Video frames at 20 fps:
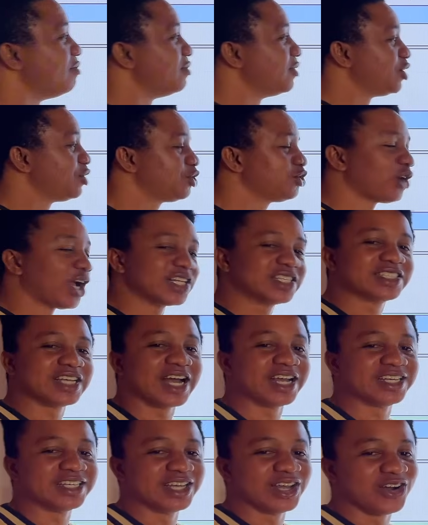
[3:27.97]

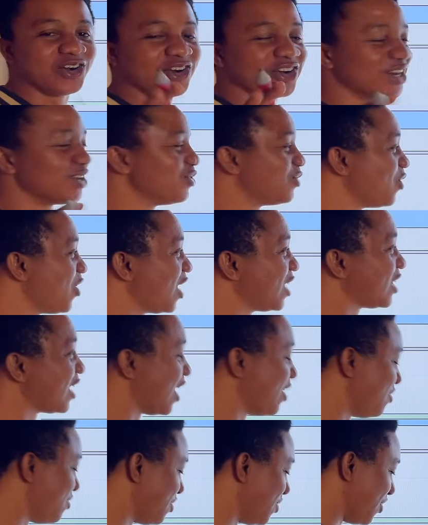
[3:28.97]
structure here on the forward
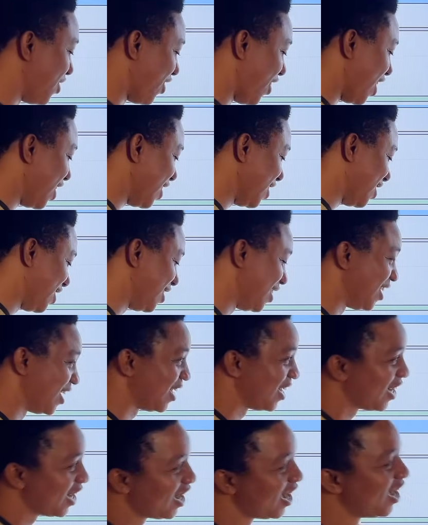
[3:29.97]
time frame.
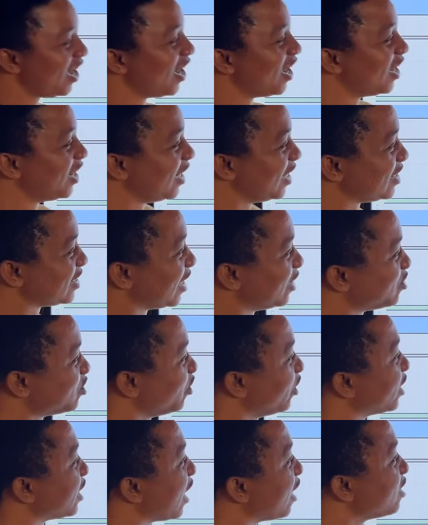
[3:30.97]
Alright, let's get
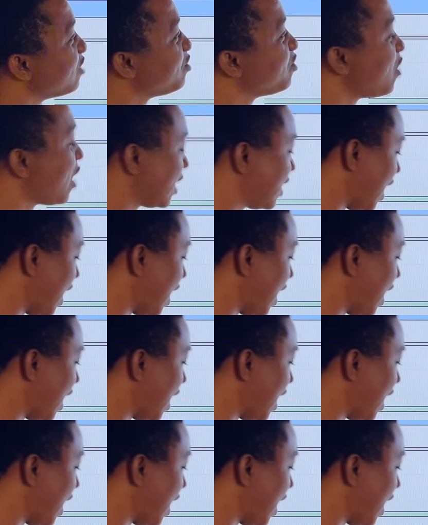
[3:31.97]
to it. Now the forward